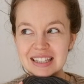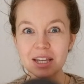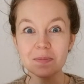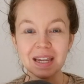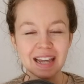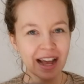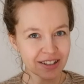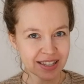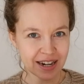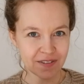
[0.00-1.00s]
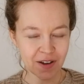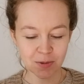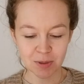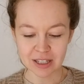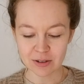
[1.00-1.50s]
Something else that I
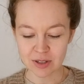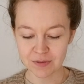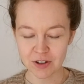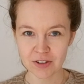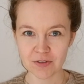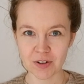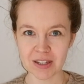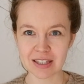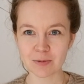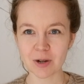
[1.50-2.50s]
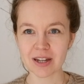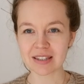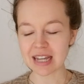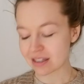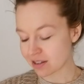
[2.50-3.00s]
found really useful for this
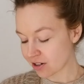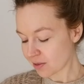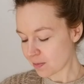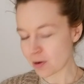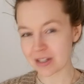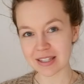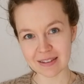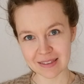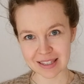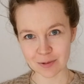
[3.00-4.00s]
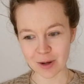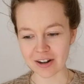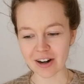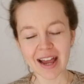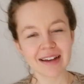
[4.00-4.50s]
was, at certain points in this
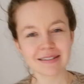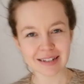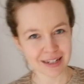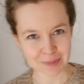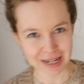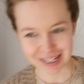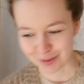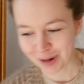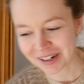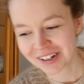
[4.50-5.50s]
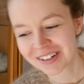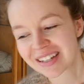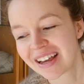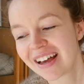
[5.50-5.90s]
sweater and in many sweaters,